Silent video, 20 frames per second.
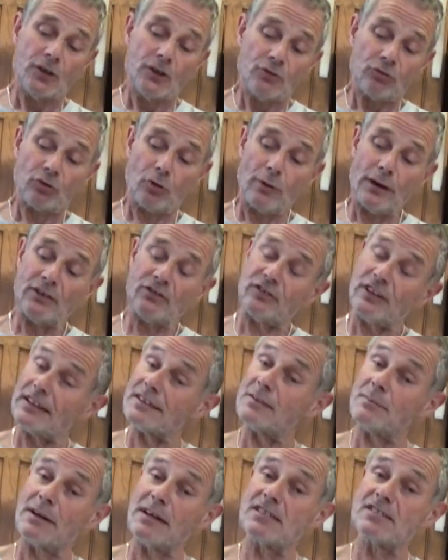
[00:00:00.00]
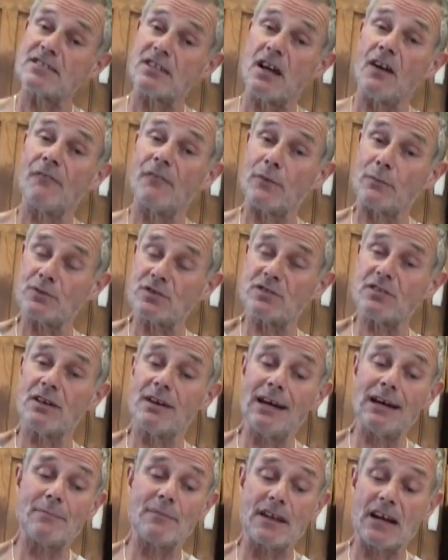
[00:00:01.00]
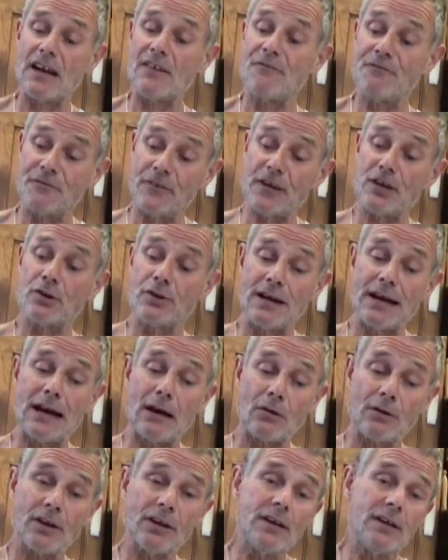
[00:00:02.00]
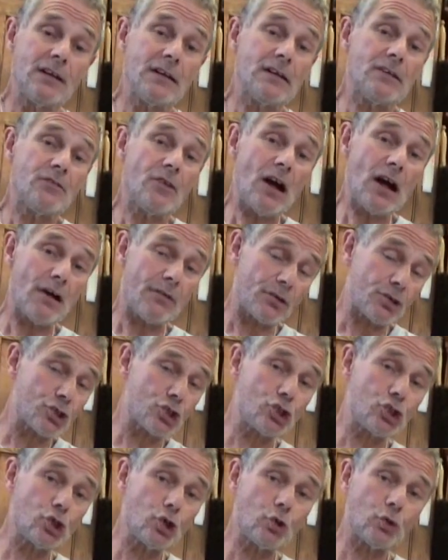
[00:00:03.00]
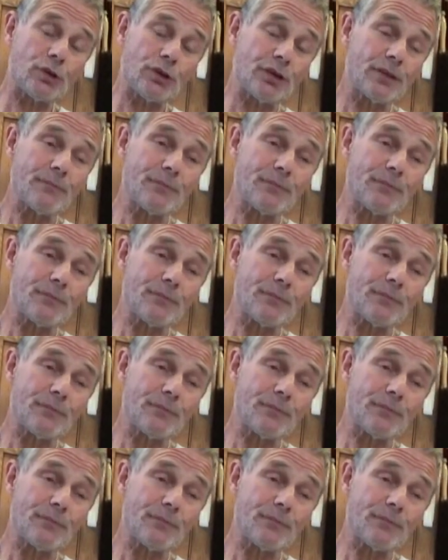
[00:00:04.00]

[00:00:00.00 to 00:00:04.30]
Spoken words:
So I said to myself it was time that I figured out how to shoot,